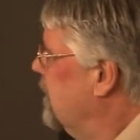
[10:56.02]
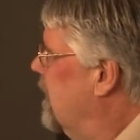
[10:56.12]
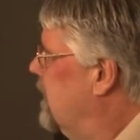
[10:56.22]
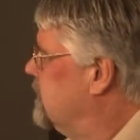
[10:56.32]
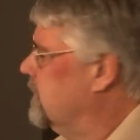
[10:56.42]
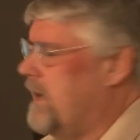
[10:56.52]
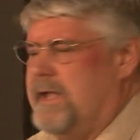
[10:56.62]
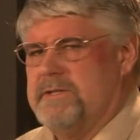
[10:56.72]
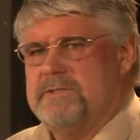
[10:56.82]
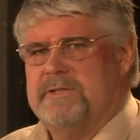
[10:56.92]
also
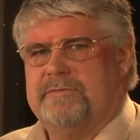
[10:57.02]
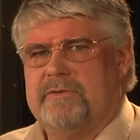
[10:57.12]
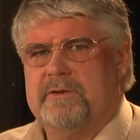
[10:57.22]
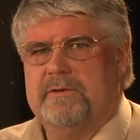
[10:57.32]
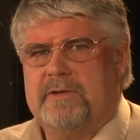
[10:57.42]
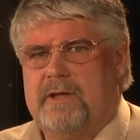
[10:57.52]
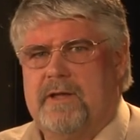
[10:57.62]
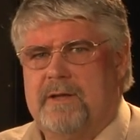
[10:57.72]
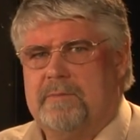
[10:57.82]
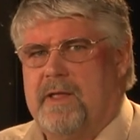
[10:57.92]
has different uh,
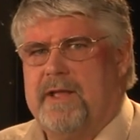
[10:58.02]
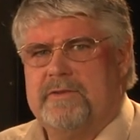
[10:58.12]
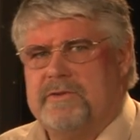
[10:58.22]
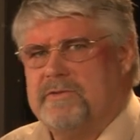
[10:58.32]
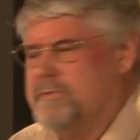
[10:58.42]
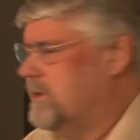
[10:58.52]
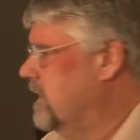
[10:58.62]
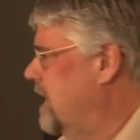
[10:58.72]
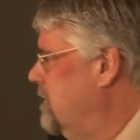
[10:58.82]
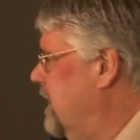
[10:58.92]
appliances, whether
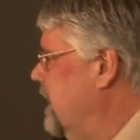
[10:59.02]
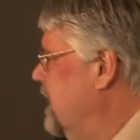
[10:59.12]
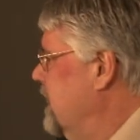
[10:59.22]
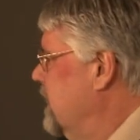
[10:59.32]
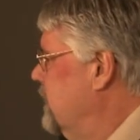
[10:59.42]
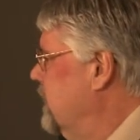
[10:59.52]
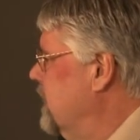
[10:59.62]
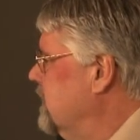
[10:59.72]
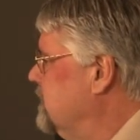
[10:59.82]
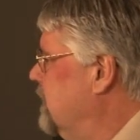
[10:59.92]
they be
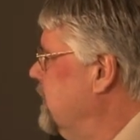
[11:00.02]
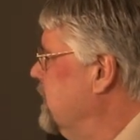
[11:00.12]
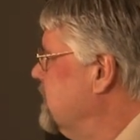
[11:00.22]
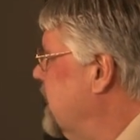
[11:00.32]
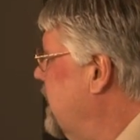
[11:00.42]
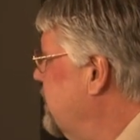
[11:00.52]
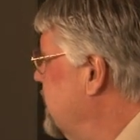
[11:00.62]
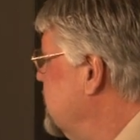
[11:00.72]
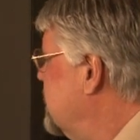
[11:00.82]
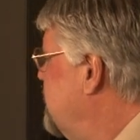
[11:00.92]
grills, burners,
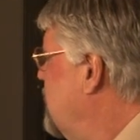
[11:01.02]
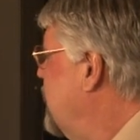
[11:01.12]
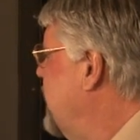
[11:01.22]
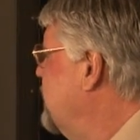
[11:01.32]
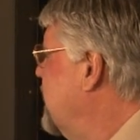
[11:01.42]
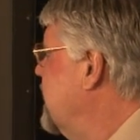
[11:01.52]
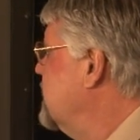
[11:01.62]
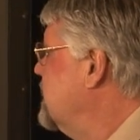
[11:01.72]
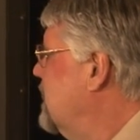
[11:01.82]
ovens, whatever it is. And